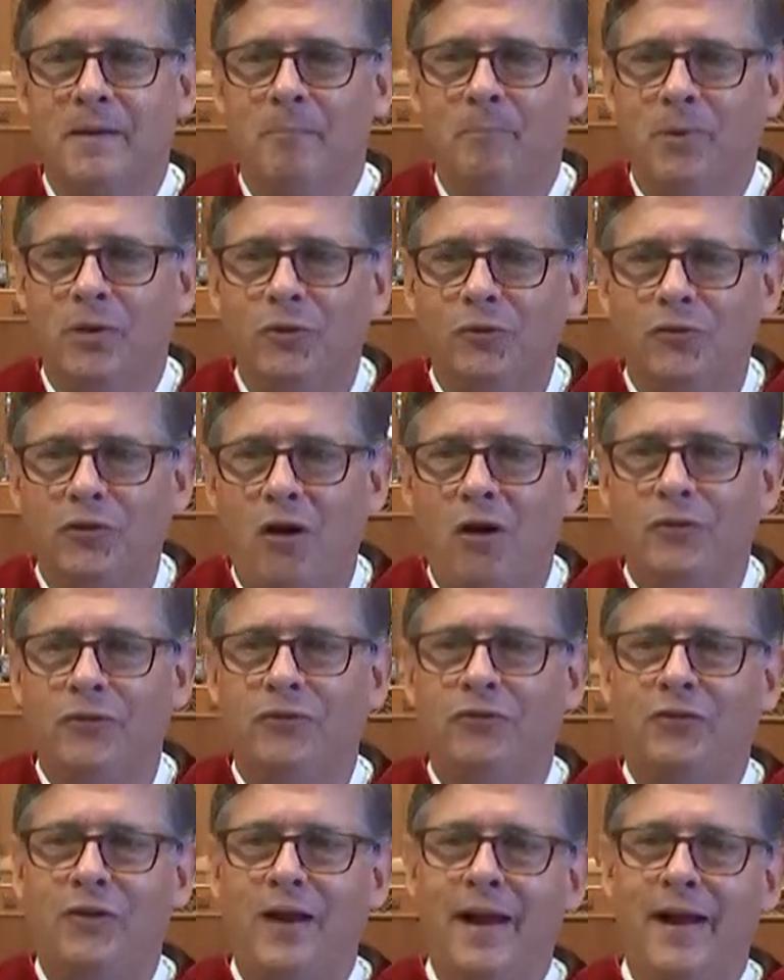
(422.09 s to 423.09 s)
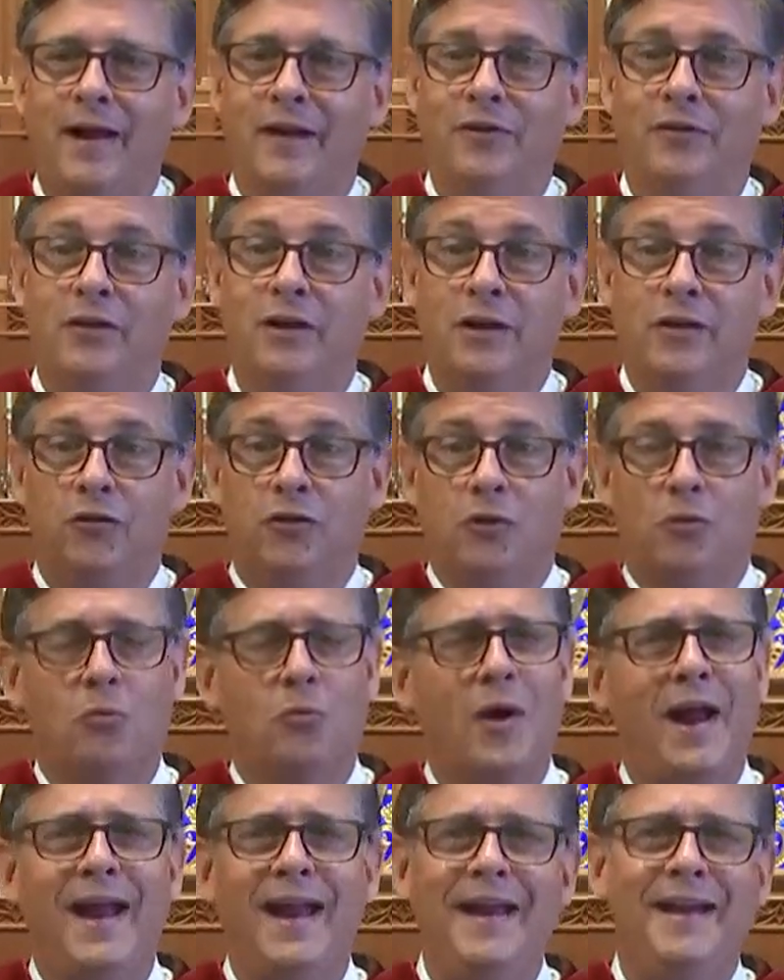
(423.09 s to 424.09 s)
built on sand, the
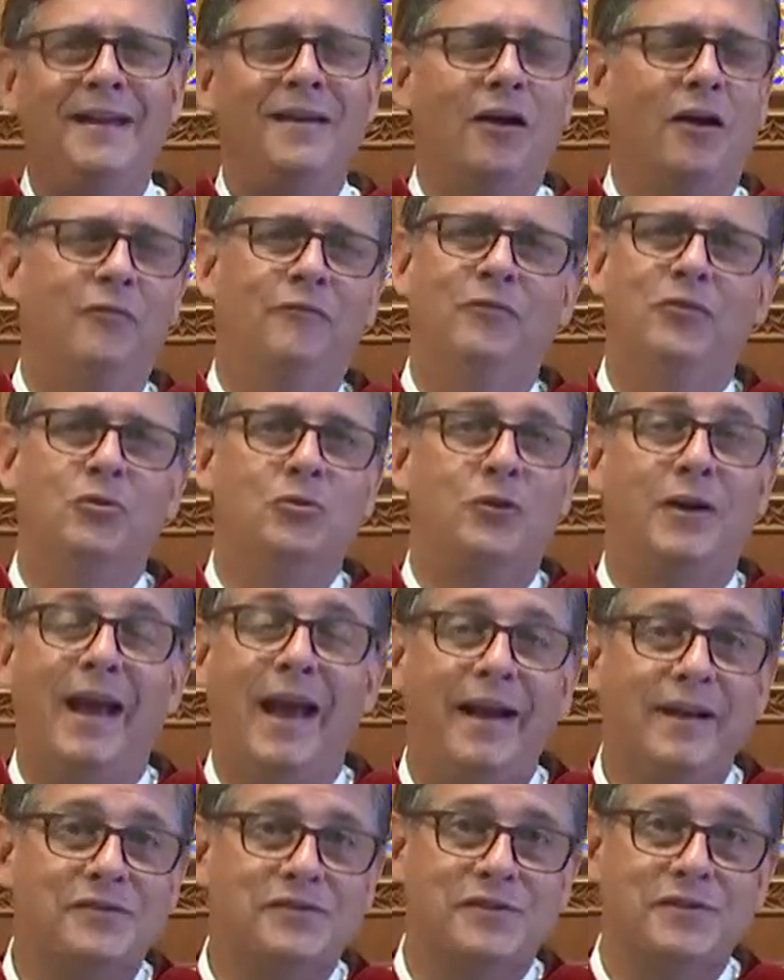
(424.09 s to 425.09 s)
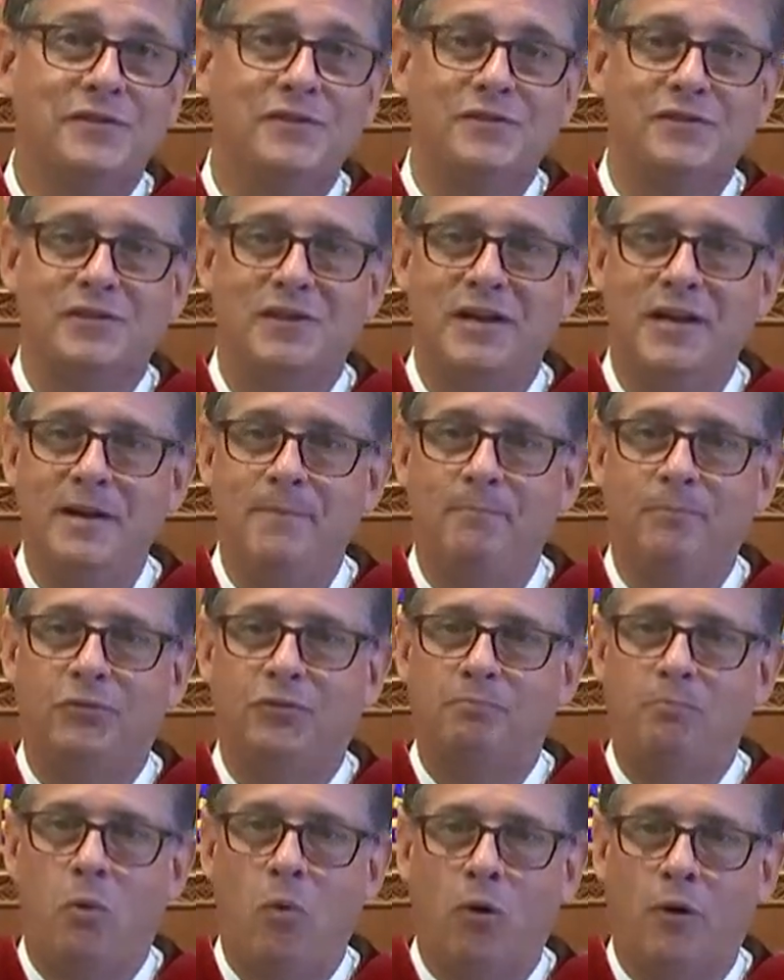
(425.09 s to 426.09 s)
rain of new cases keeps
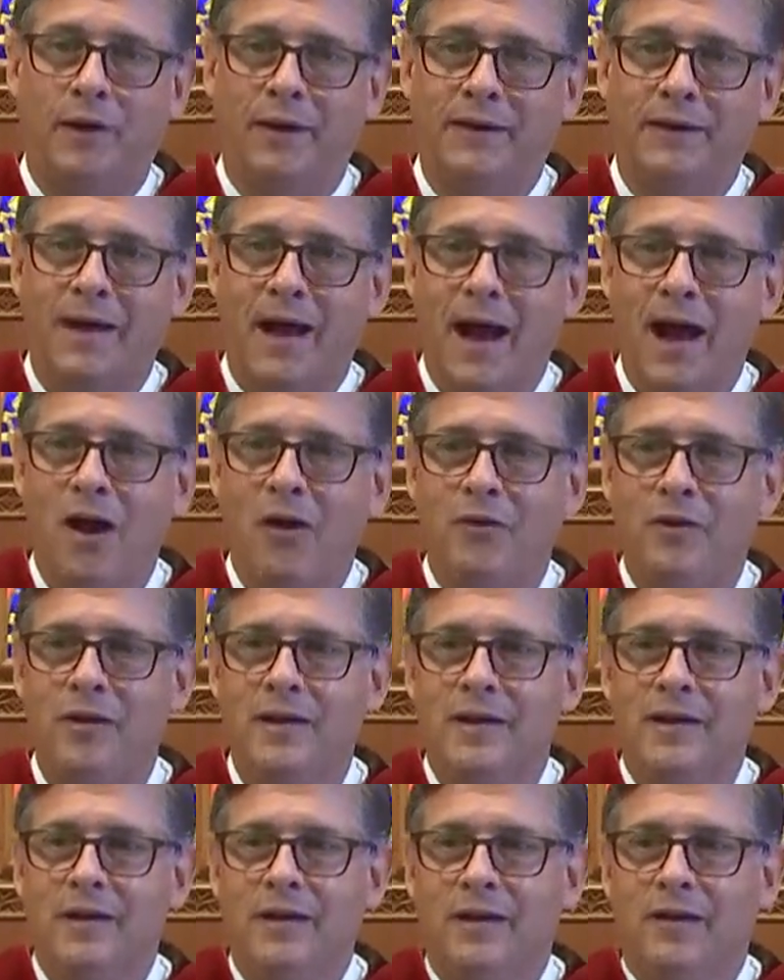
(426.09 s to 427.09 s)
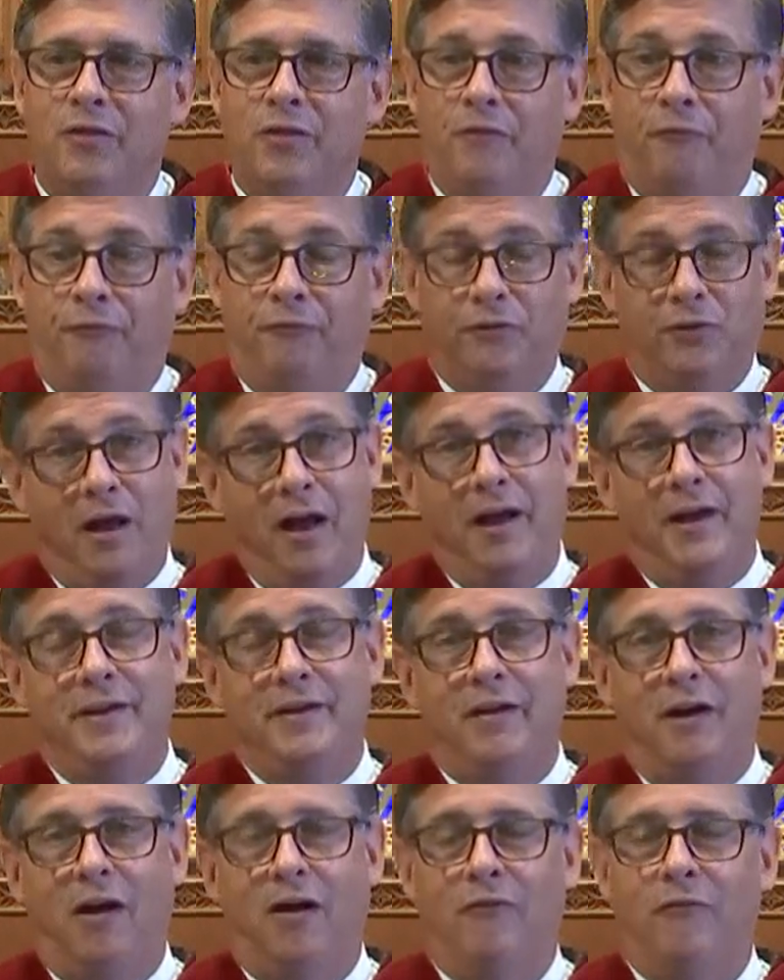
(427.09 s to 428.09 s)
pouring down, the flood
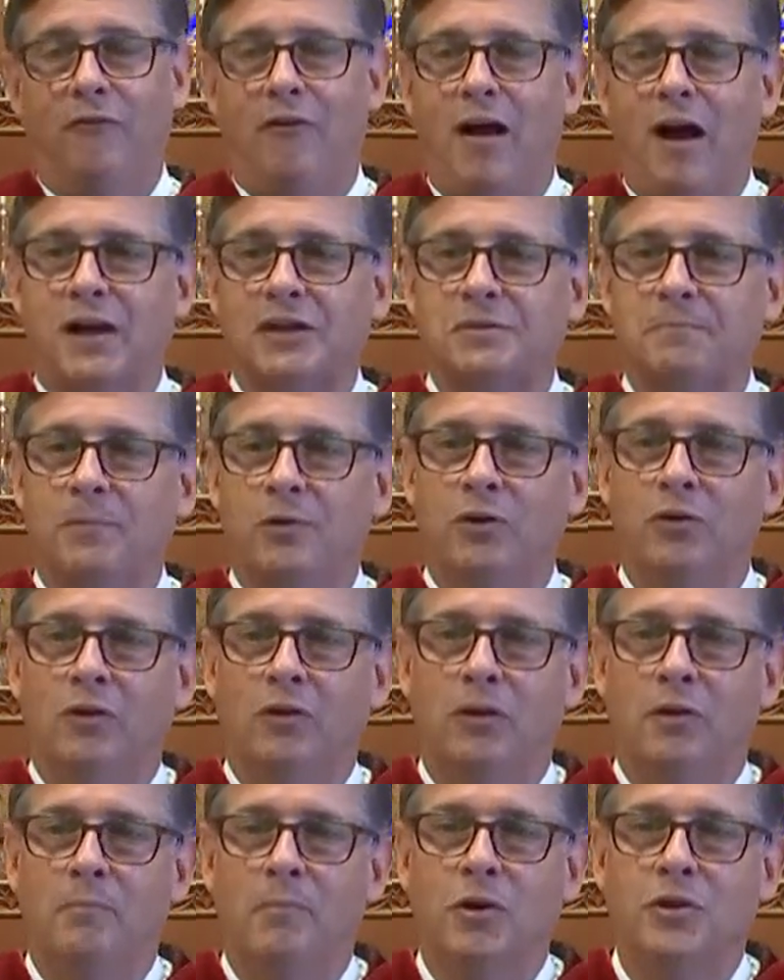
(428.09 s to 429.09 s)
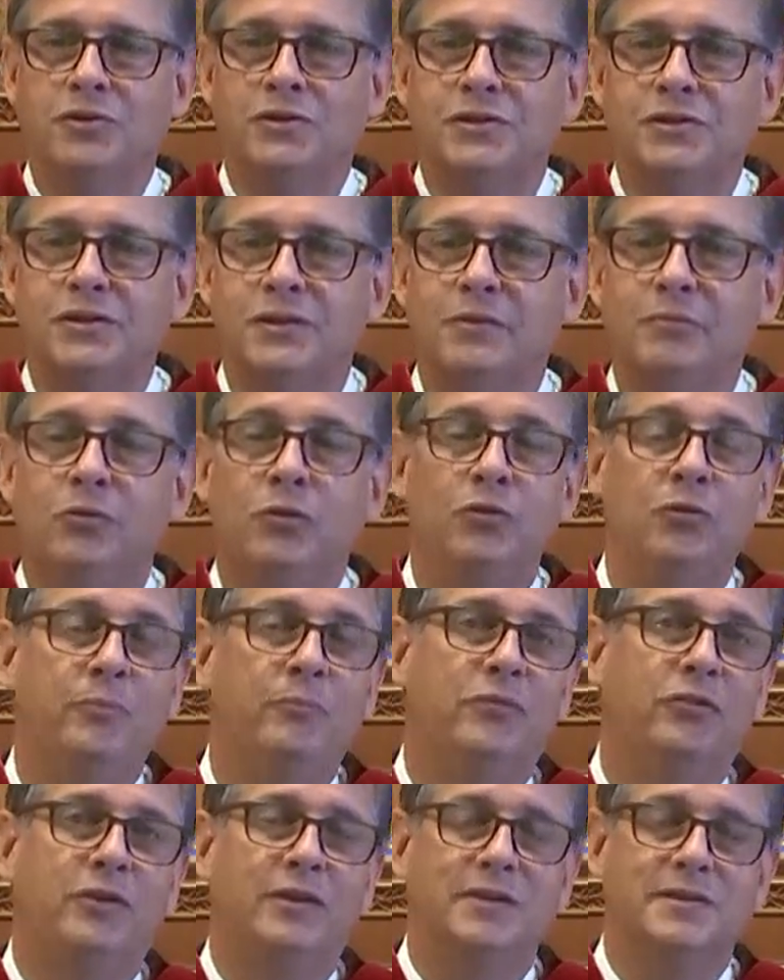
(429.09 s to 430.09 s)
of hospital emergency
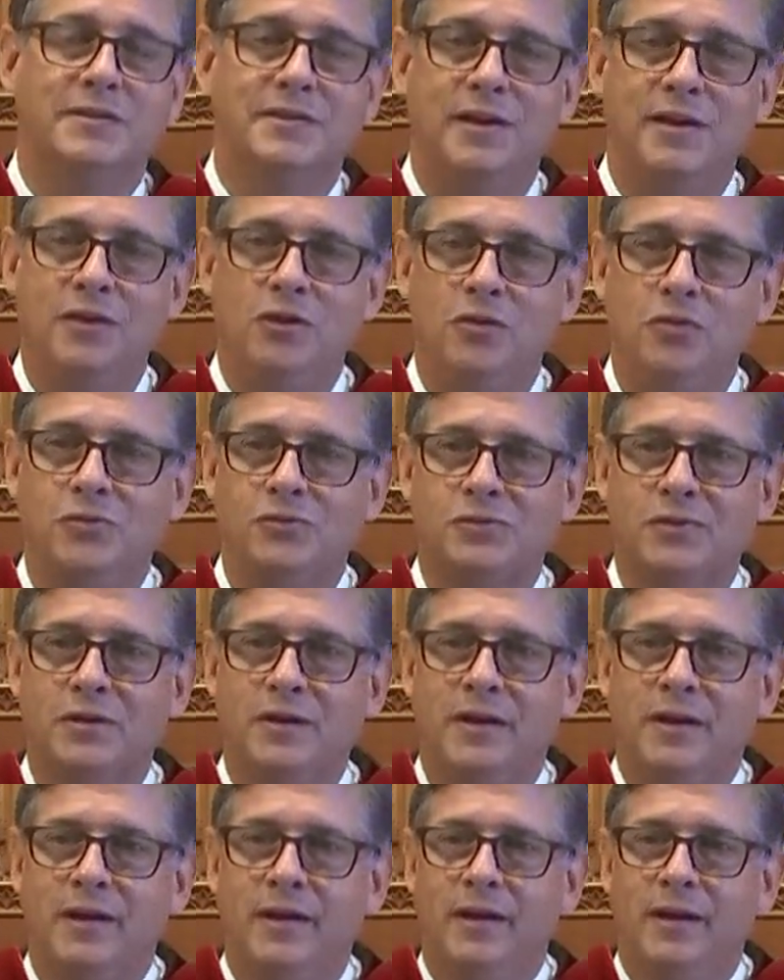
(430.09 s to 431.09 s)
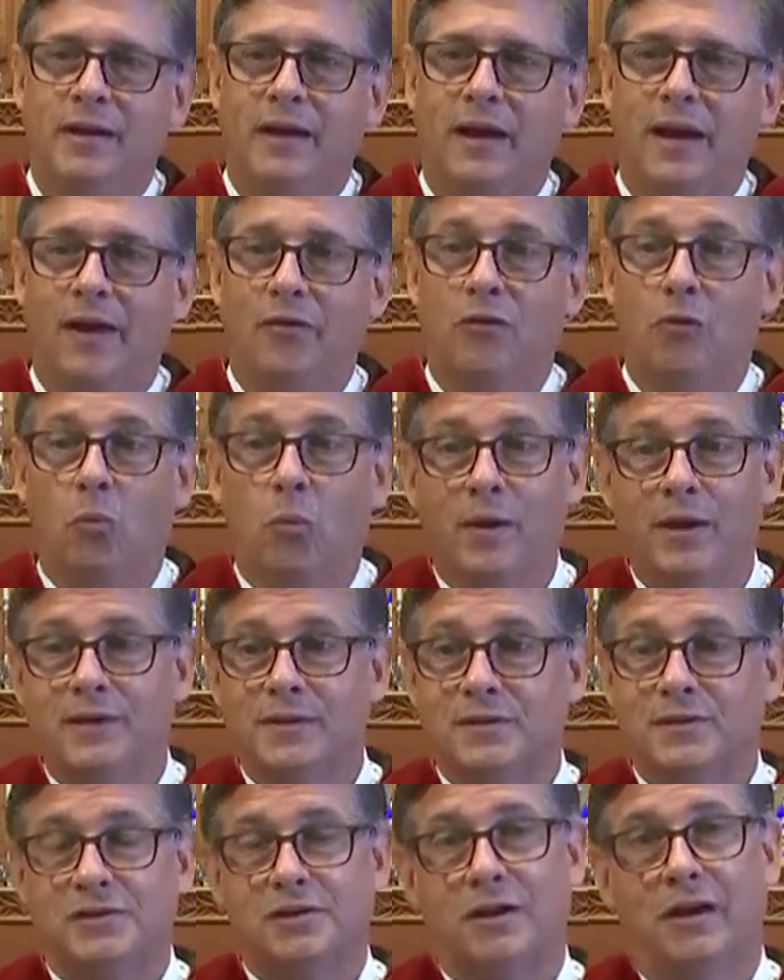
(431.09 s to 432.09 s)
rooms continues, and the
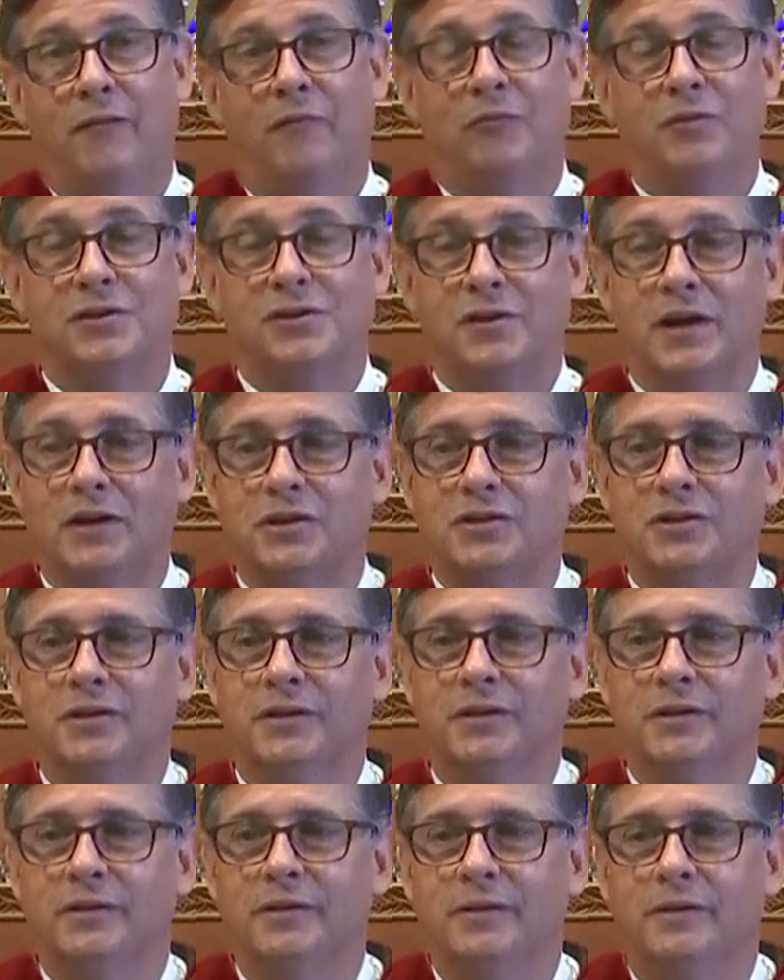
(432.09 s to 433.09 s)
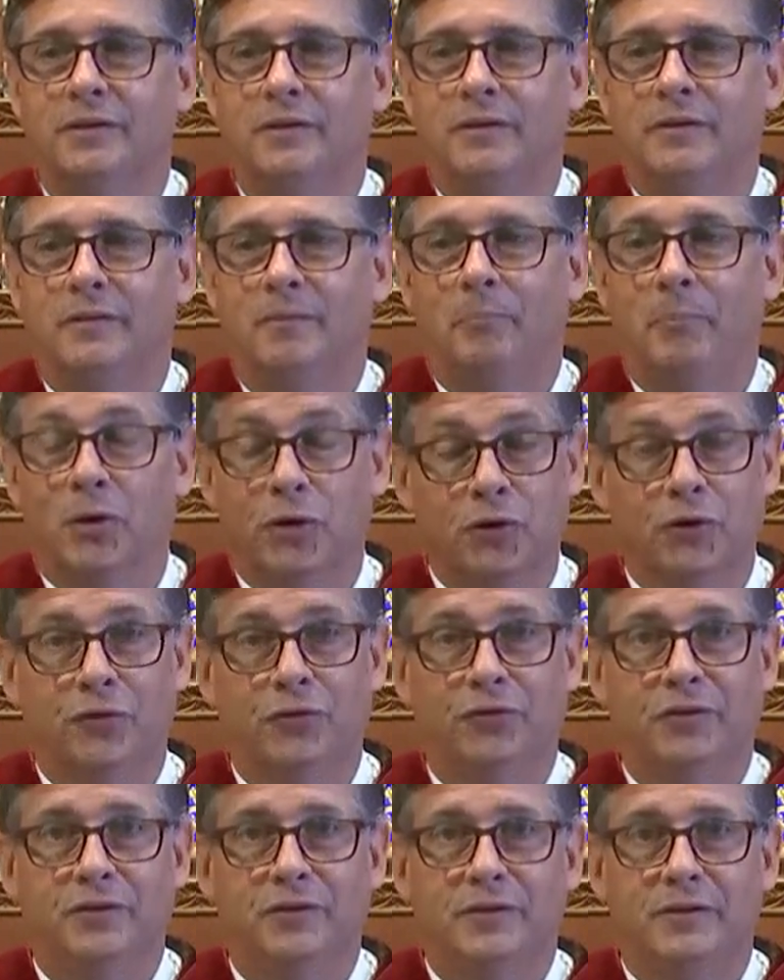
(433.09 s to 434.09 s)
winds of recession
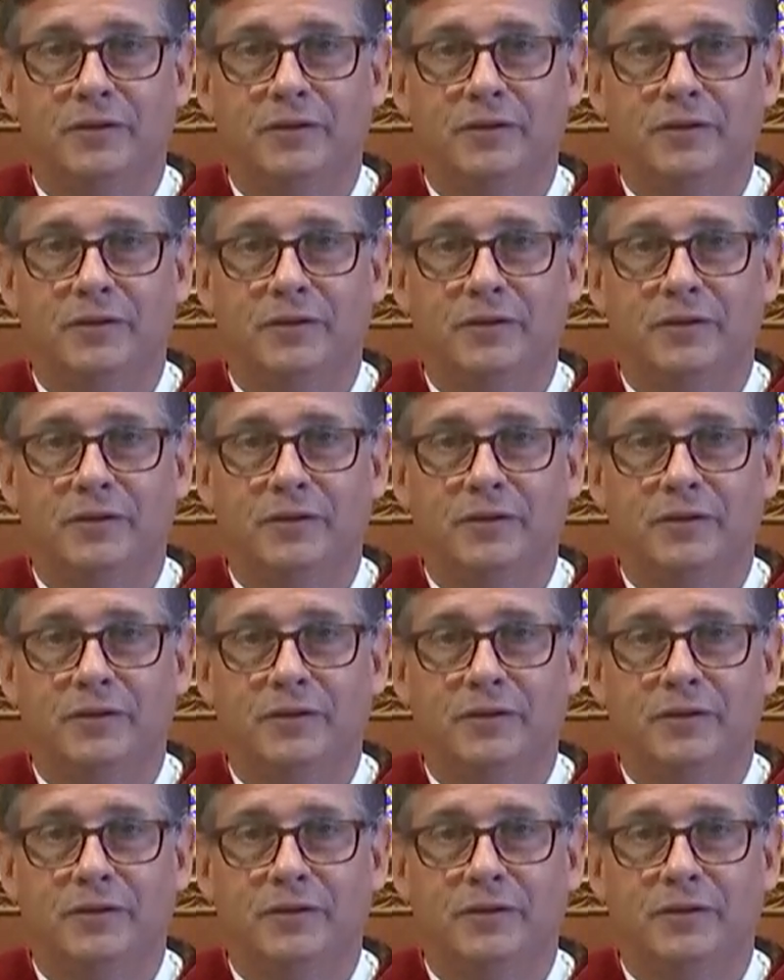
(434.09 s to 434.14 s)
build.